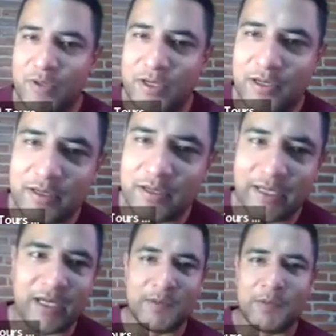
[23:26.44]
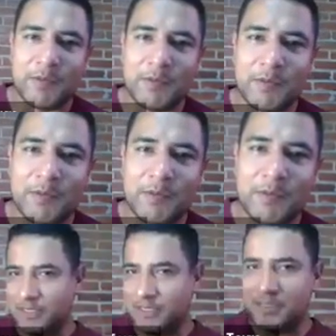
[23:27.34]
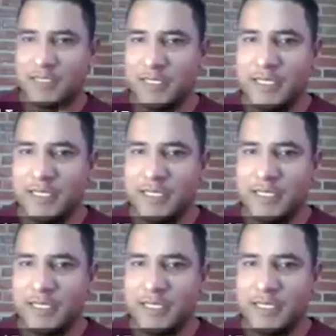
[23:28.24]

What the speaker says: were common practices